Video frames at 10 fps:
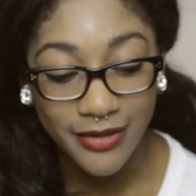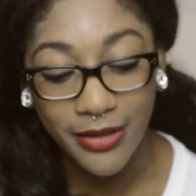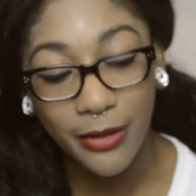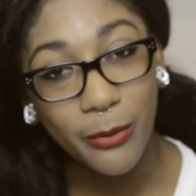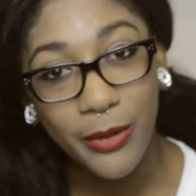
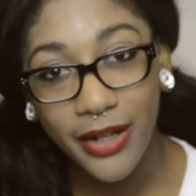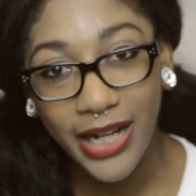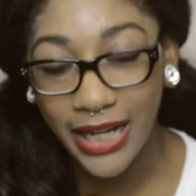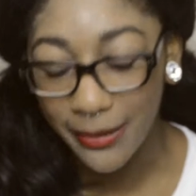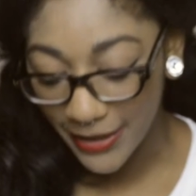don't
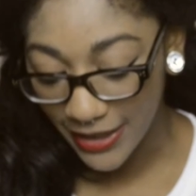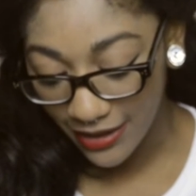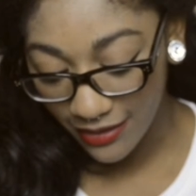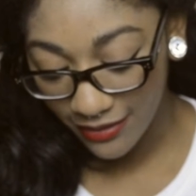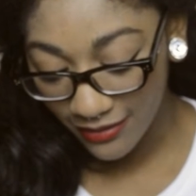worry,
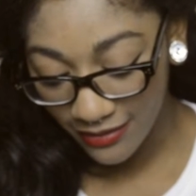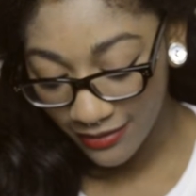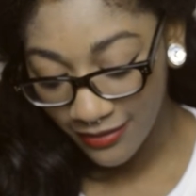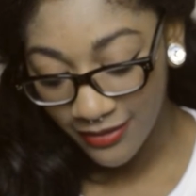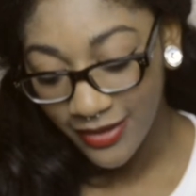man.
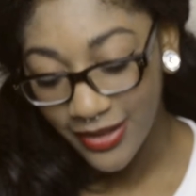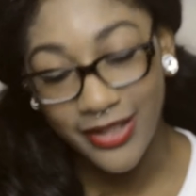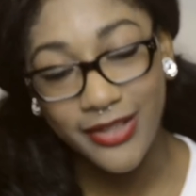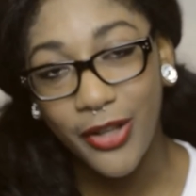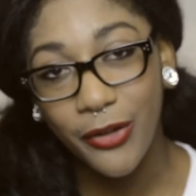
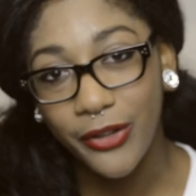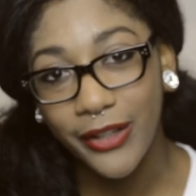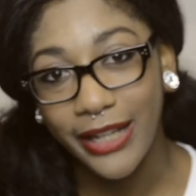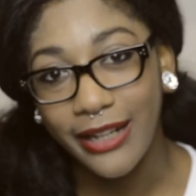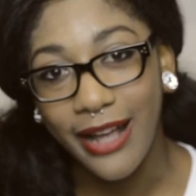It's all
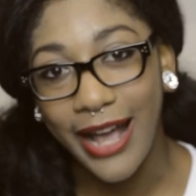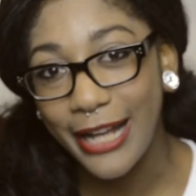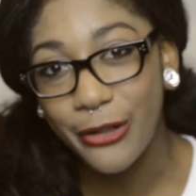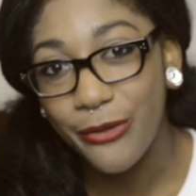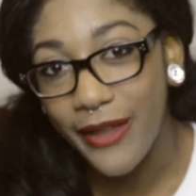good.
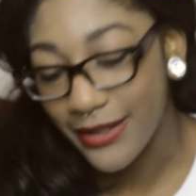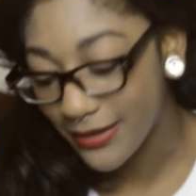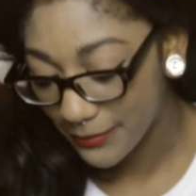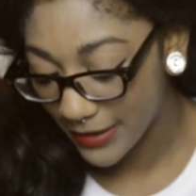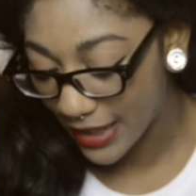I do that
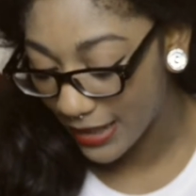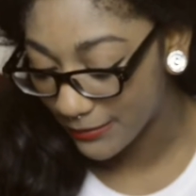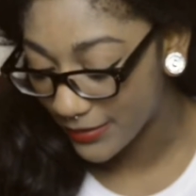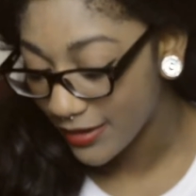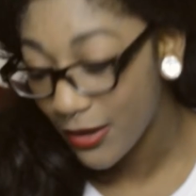sometimes.